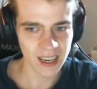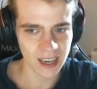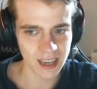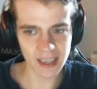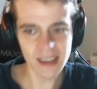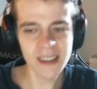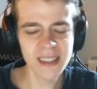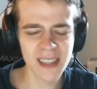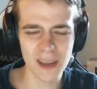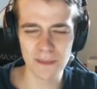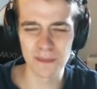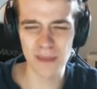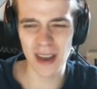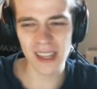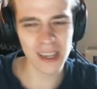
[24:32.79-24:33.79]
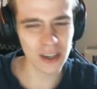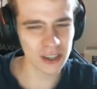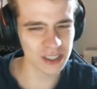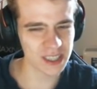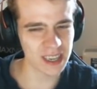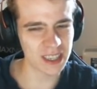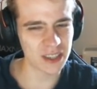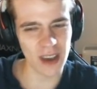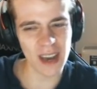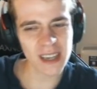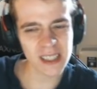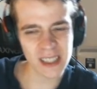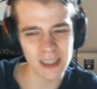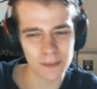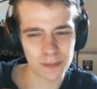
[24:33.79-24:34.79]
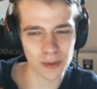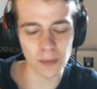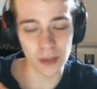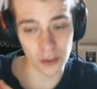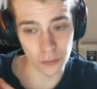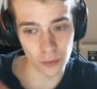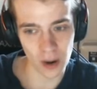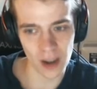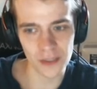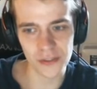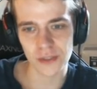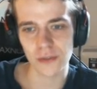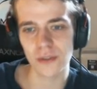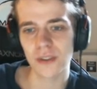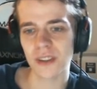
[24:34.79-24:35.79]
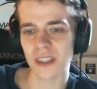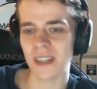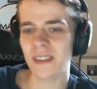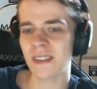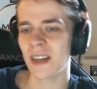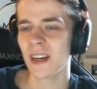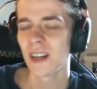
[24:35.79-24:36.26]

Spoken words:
Against the Malygos deck, you actually probably want to ooze it.